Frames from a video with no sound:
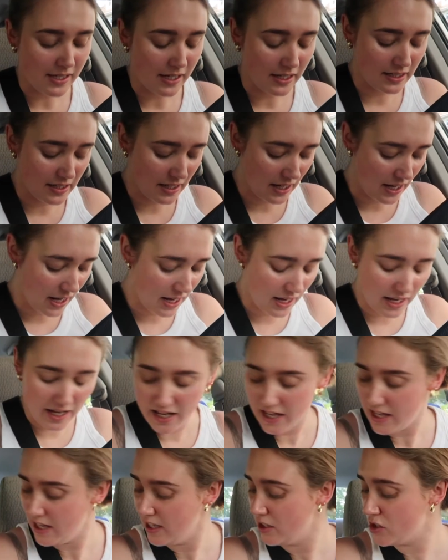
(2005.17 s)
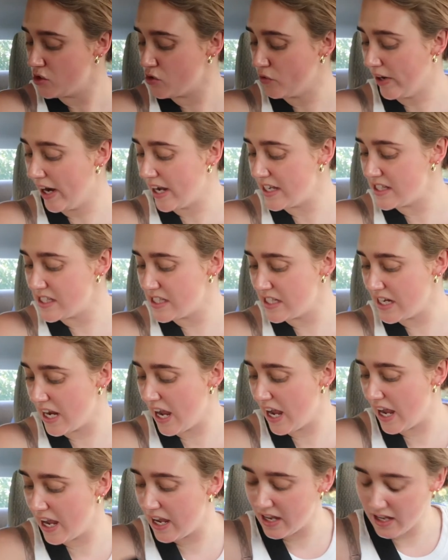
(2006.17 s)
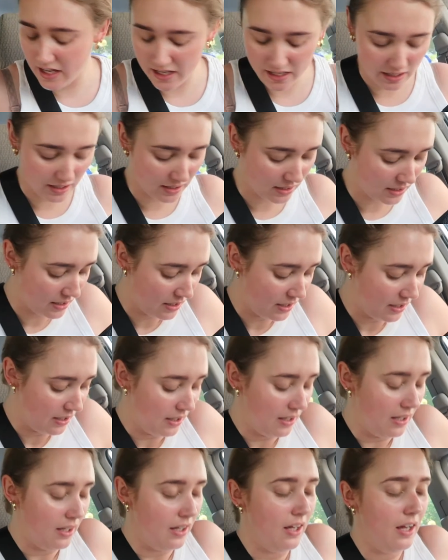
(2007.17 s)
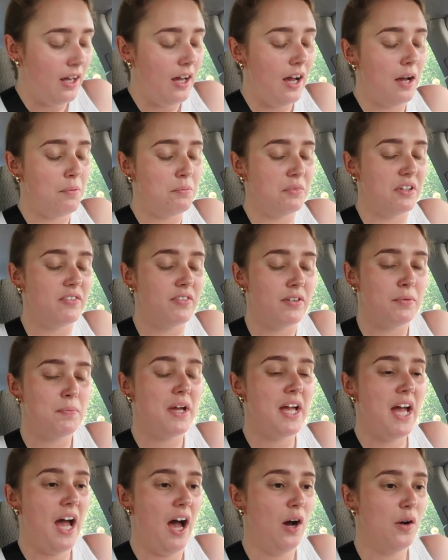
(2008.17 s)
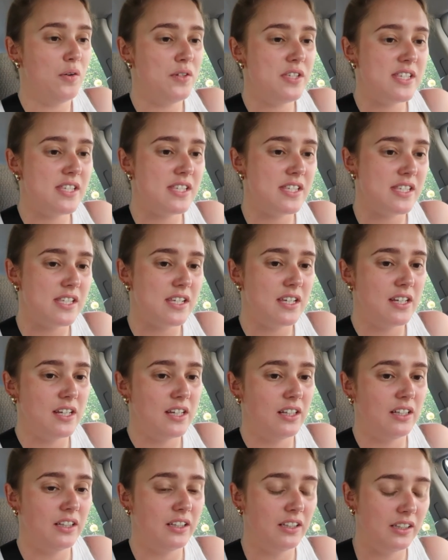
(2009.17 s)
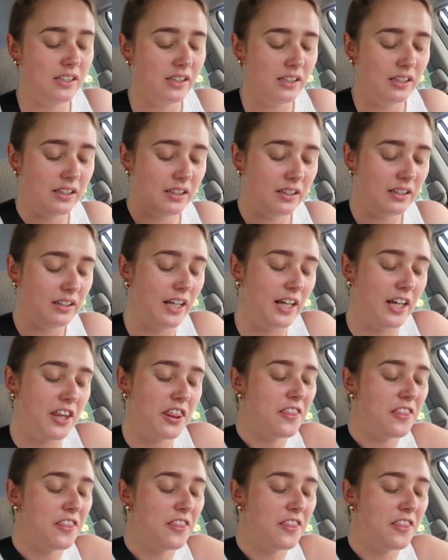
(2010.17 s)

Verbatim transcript: Sunday. It's race day. I'm leaving my house like